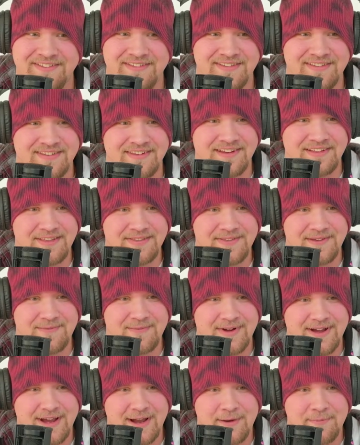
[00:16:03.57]
is another thing
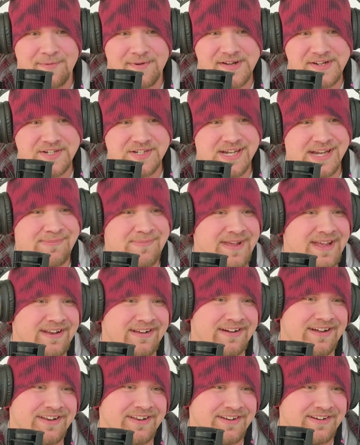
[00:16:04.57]
why I appreciate being
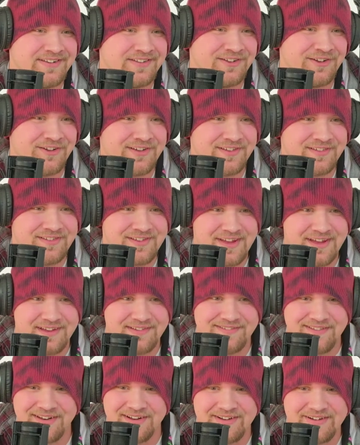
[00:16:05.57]
on here too, because like,
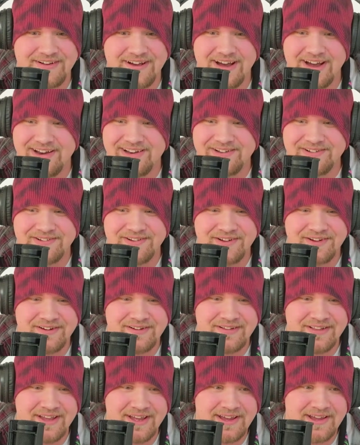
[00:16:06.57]
you know, I don't
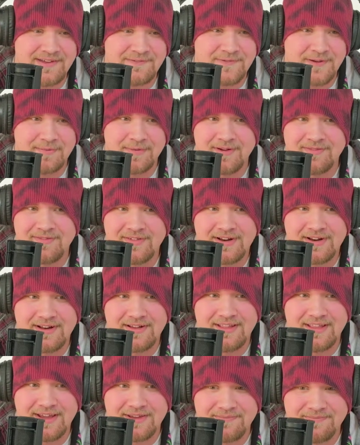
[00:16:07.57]
know like if I'm ever
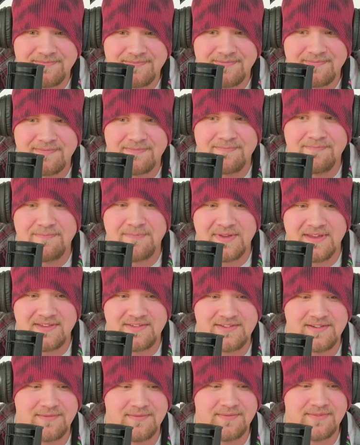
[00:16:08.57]
gonna like be
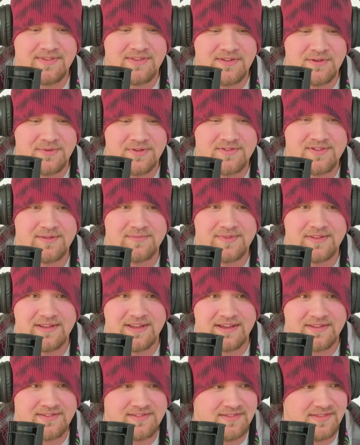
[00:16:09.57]
doing something
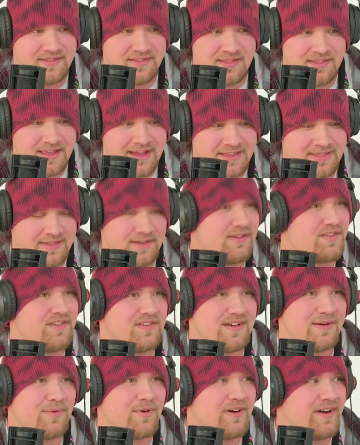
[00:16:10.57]
like this
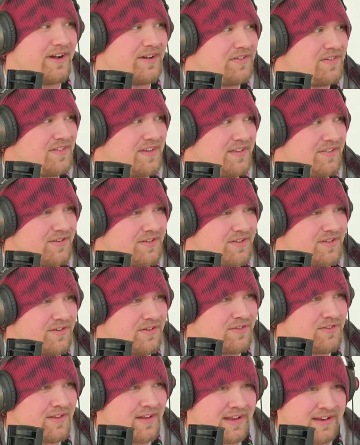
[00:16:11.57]
somewhere else either too.
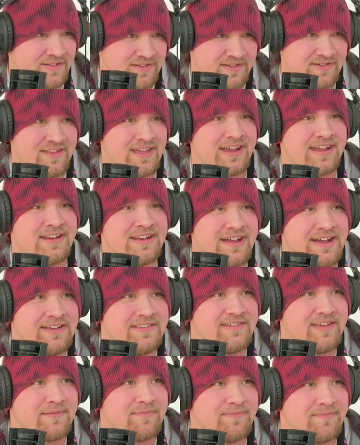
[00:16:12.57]
So like, this is like a
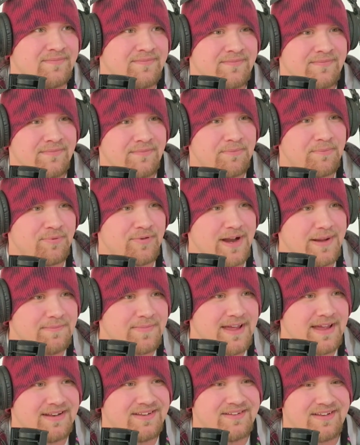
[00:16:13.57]
nice like prep
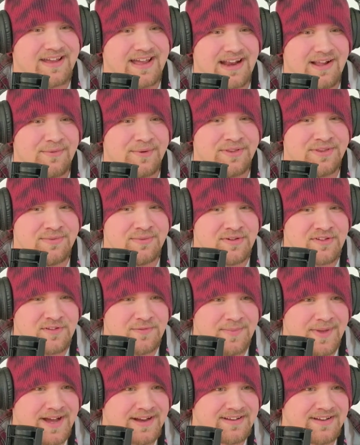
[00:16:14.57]
game to kind of what to
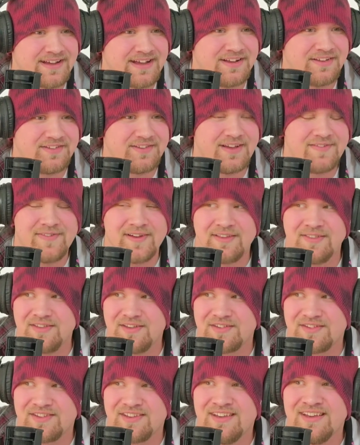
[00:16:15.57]
expect and kind of stuff like
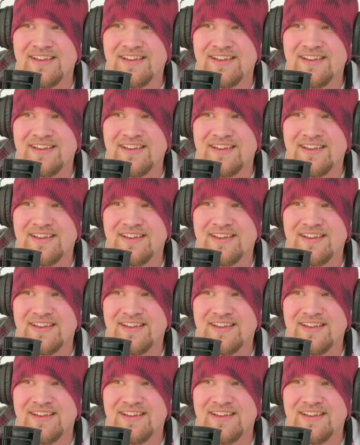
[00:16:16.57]
this.